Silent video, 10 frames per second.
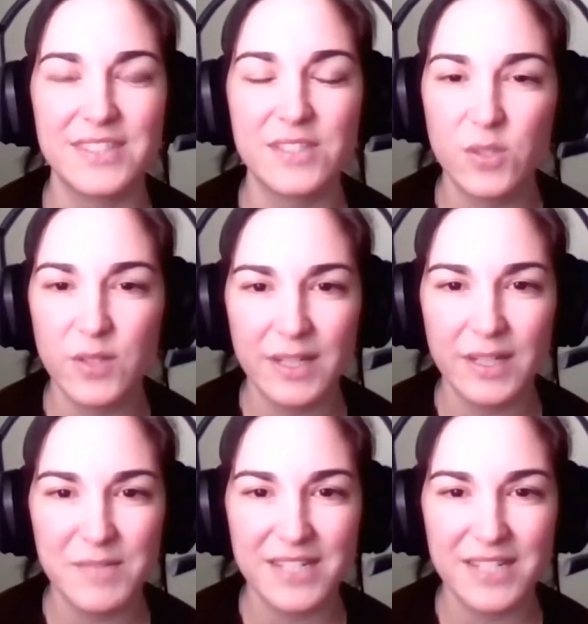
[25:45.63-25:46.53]
a student
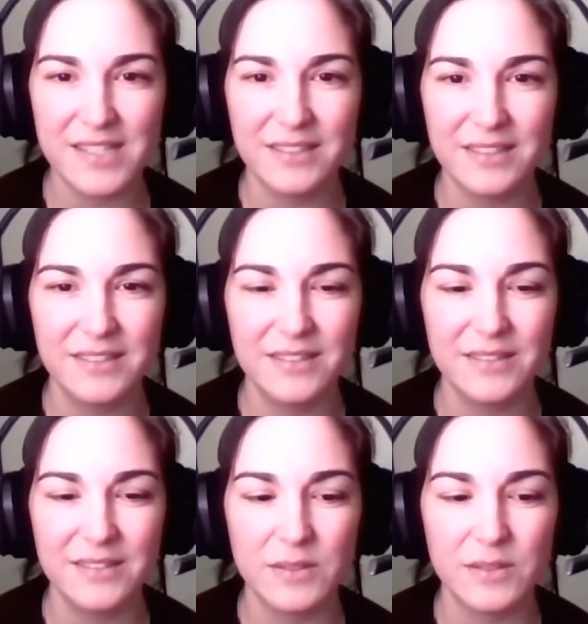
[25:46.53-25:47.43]
named Tessa
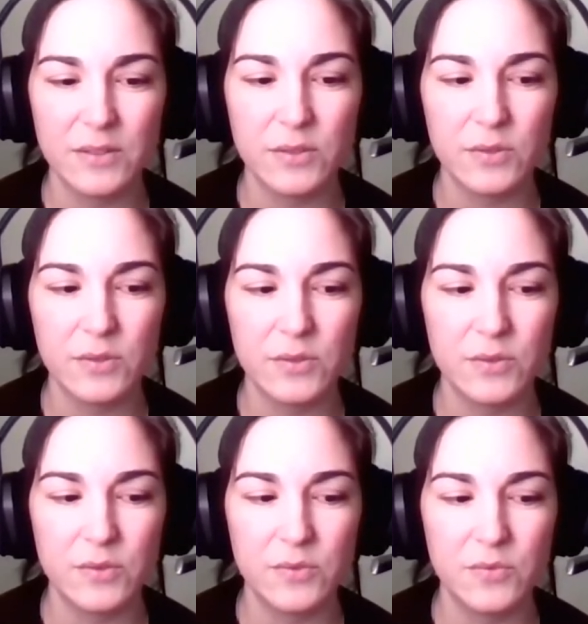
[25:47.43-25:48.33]

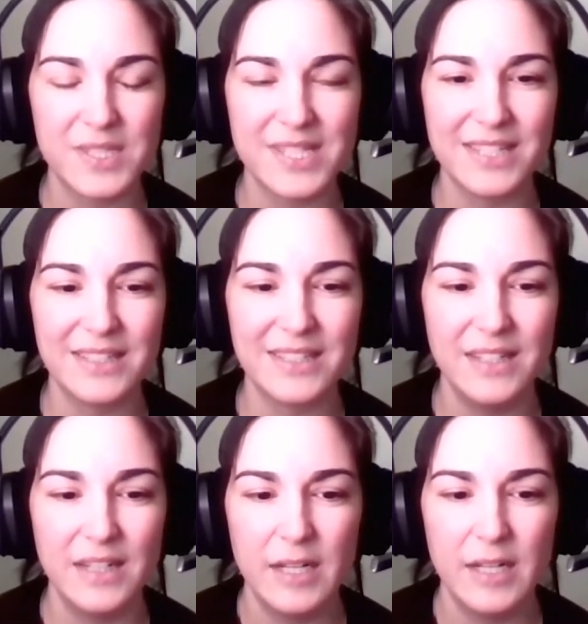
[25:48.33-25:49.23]
who was in
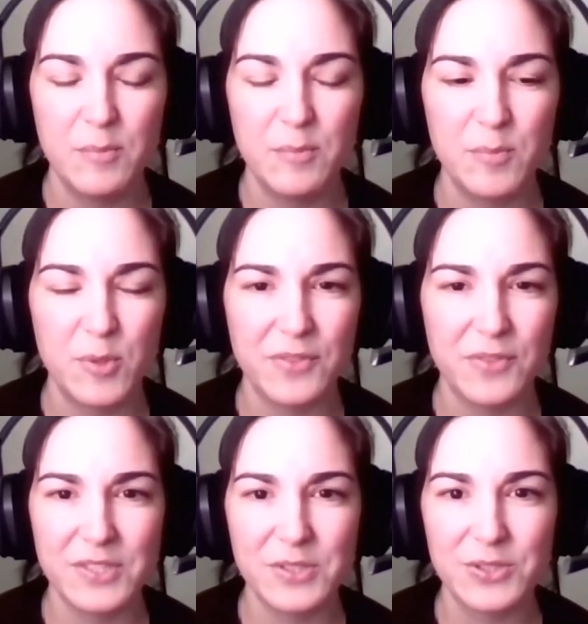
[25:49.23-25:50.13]

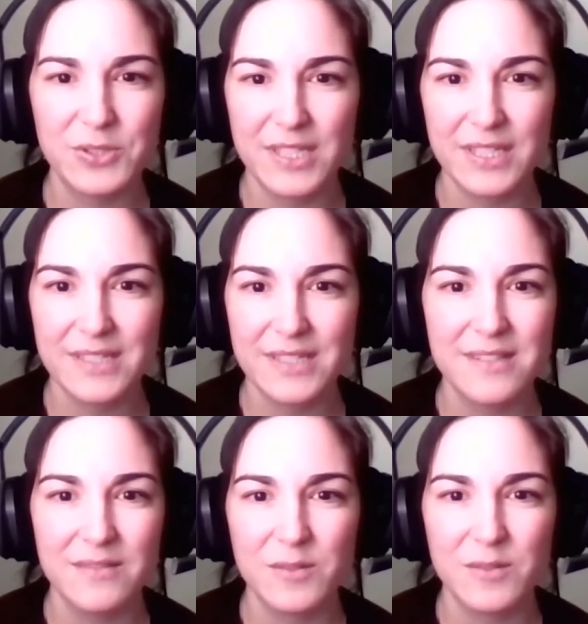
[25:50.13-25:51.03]
Professor
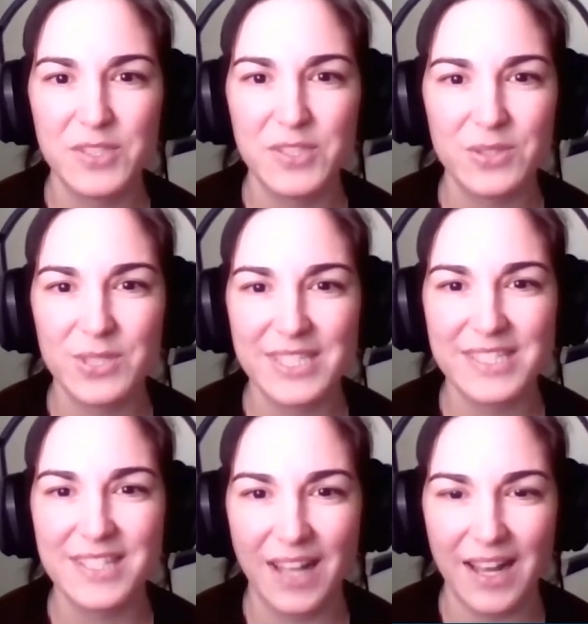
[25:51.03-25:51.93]
G's or Mr.
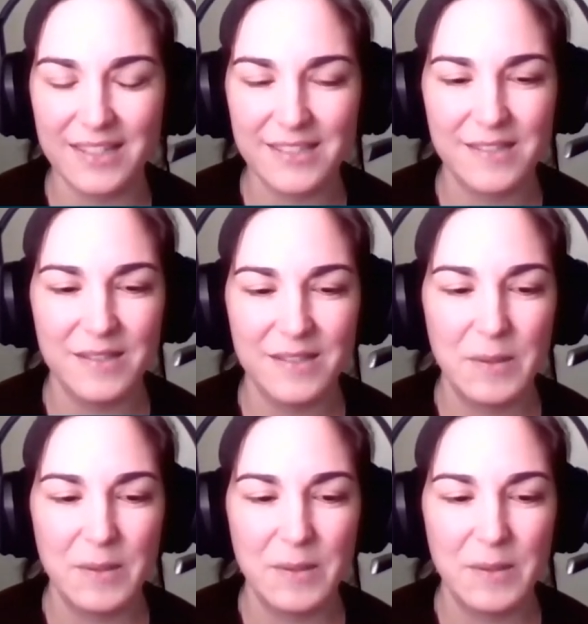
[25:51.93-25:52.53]
G's class,